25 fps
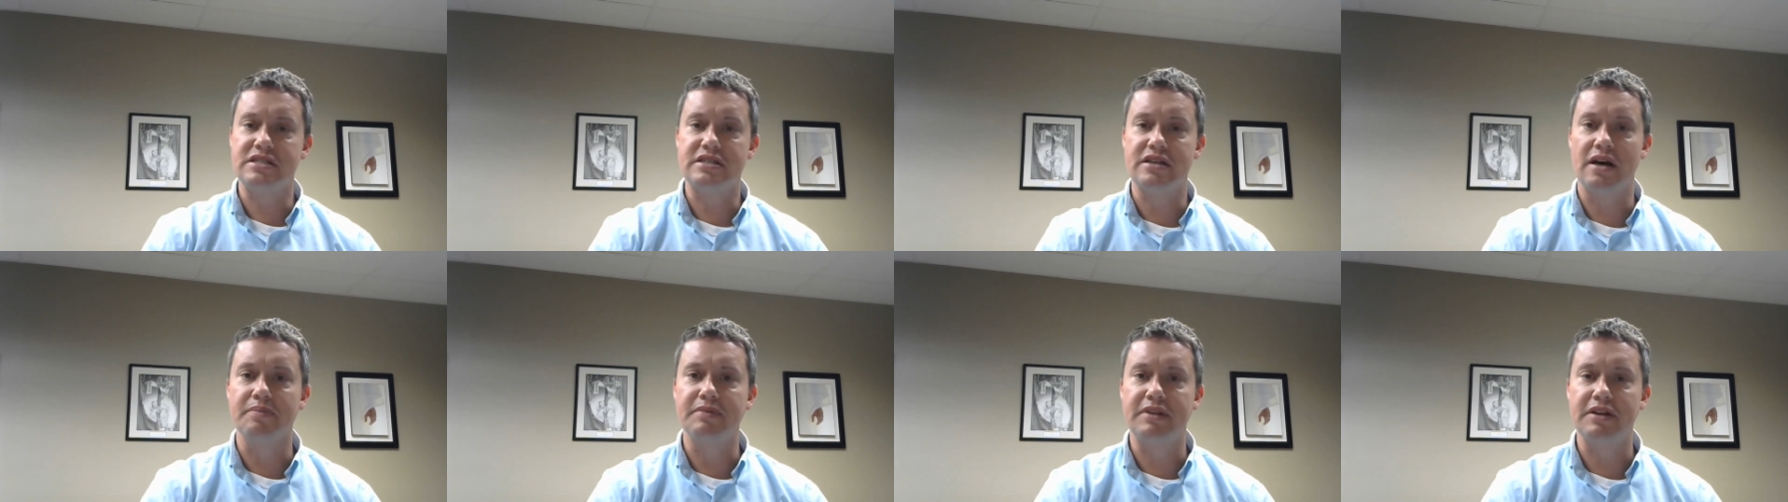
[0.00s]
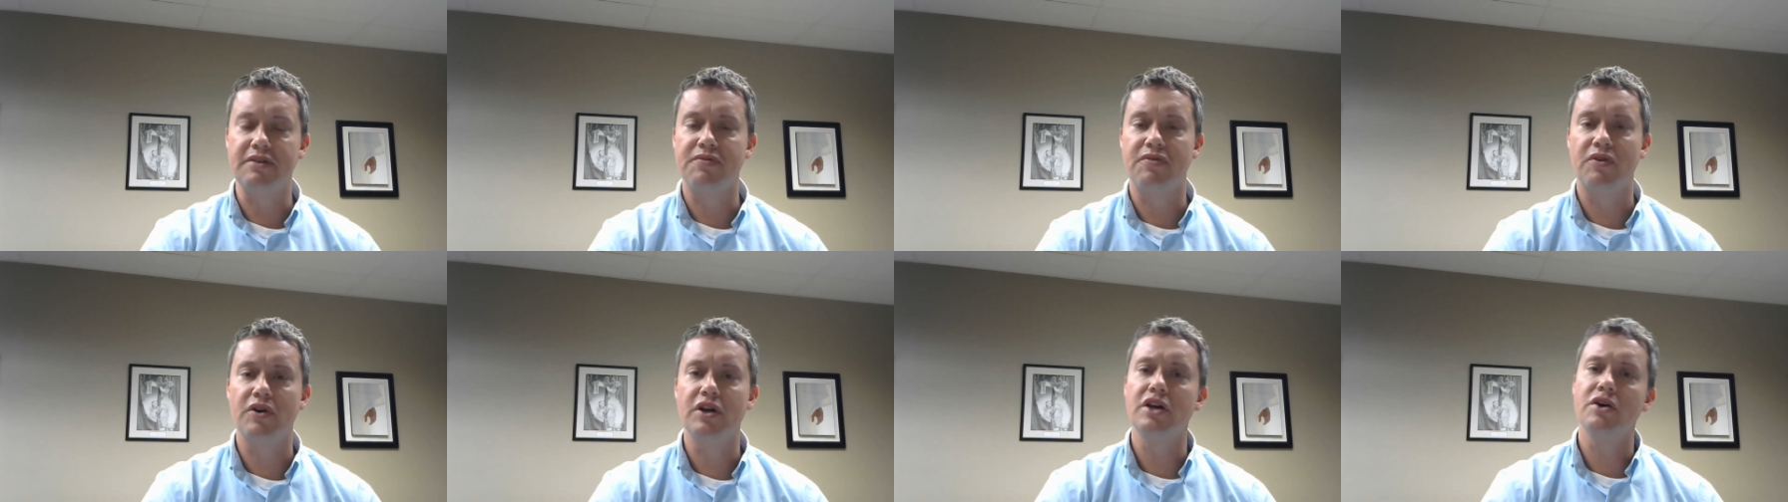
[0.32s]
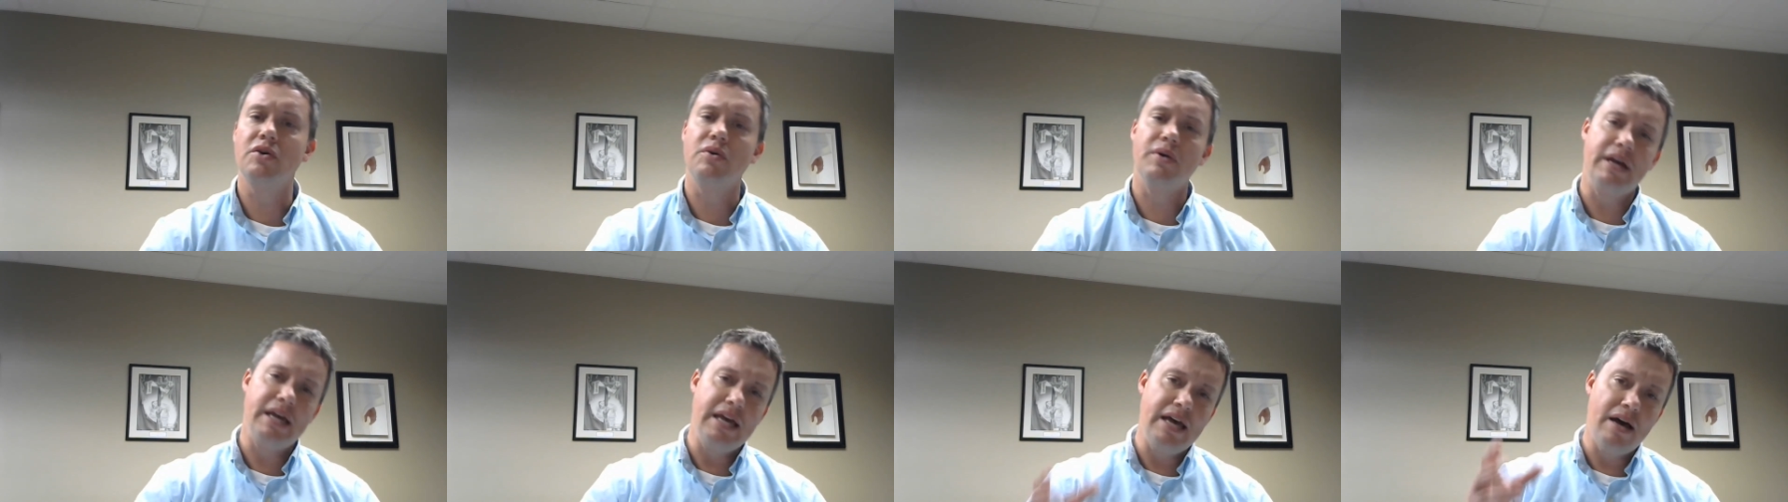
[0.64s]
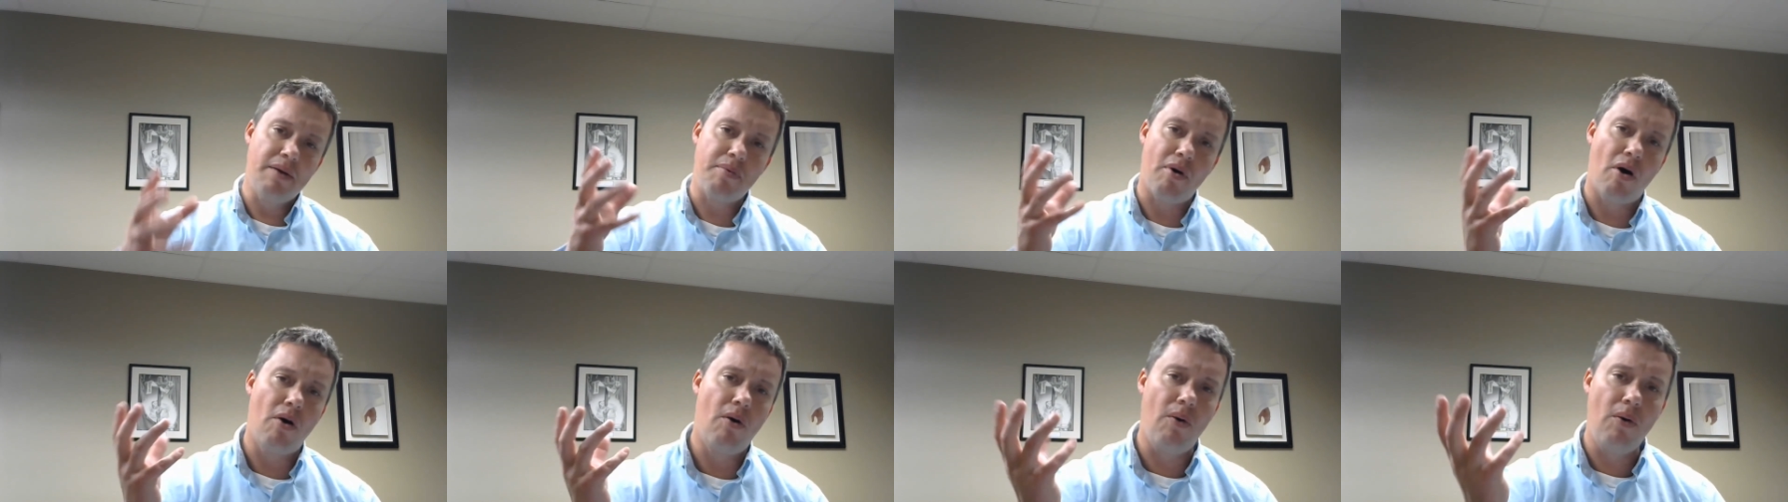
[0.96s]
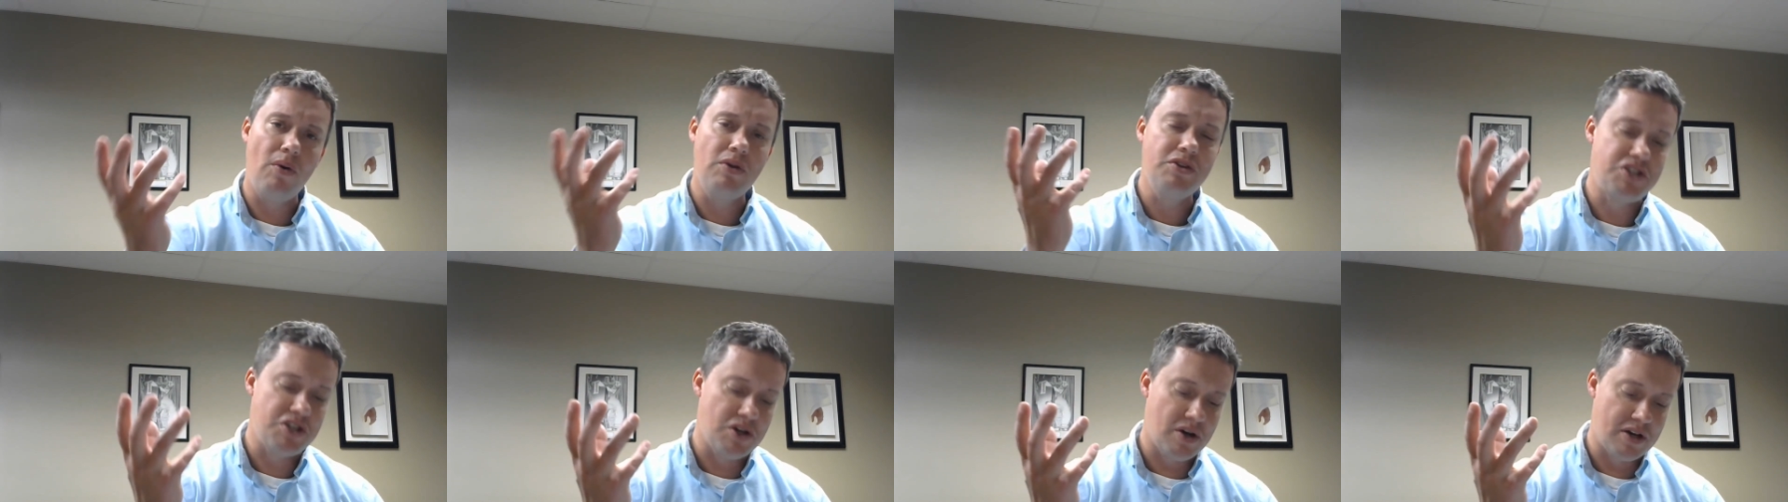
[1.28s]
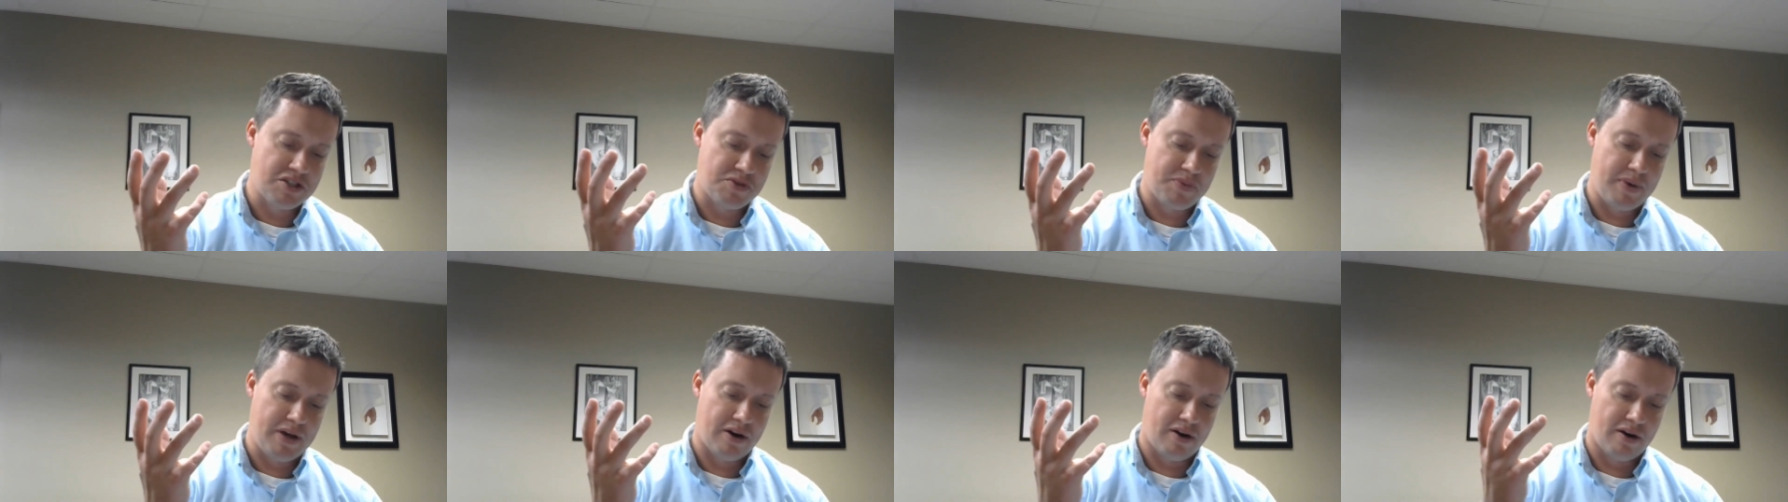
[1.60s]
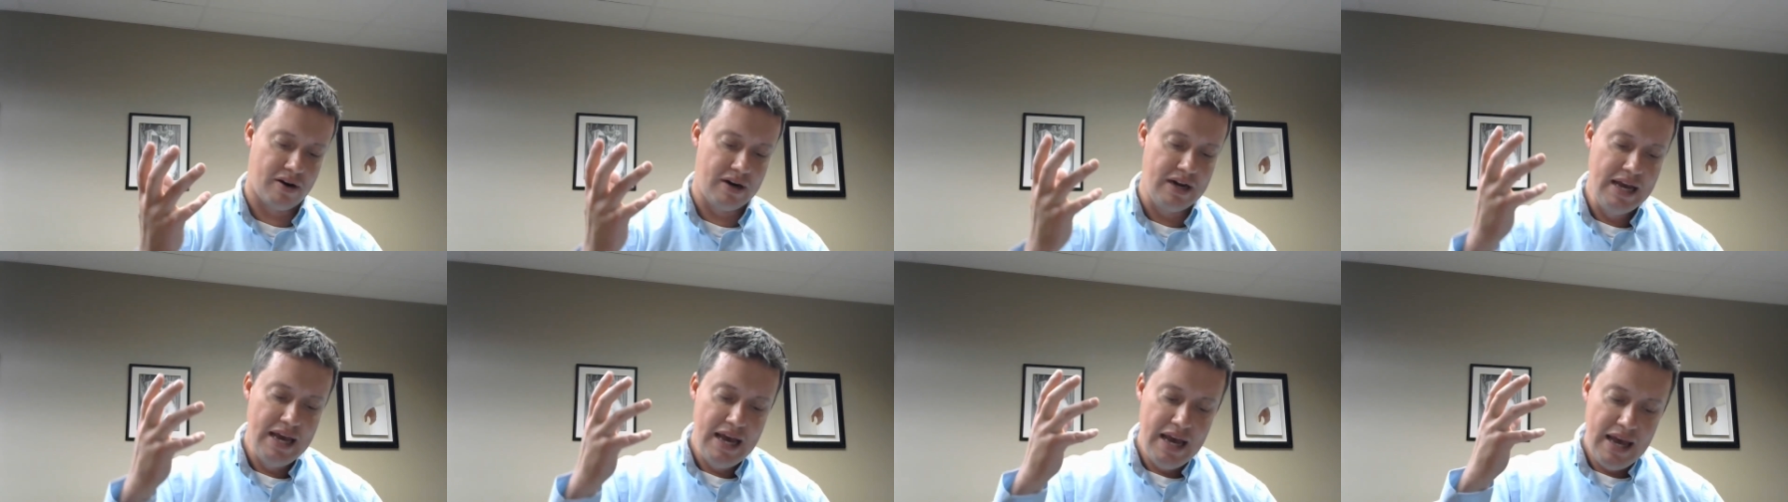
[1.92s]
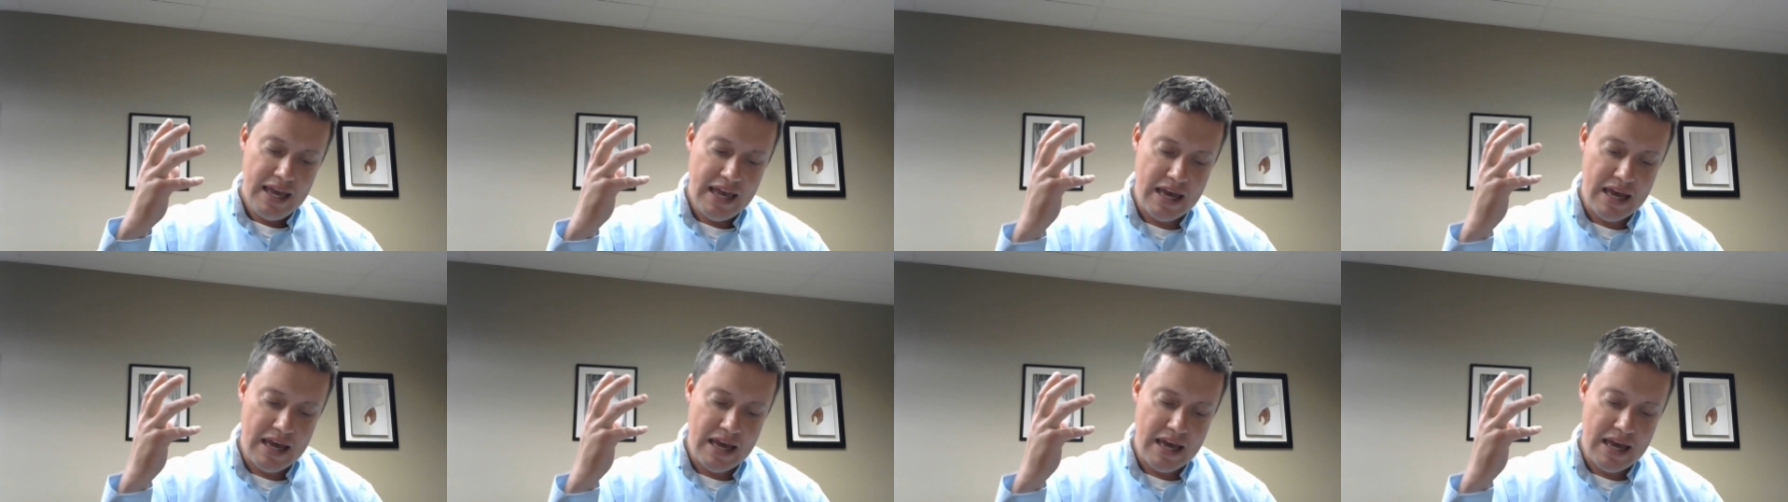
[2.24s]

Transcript: something for you. He upholds you, as we heard.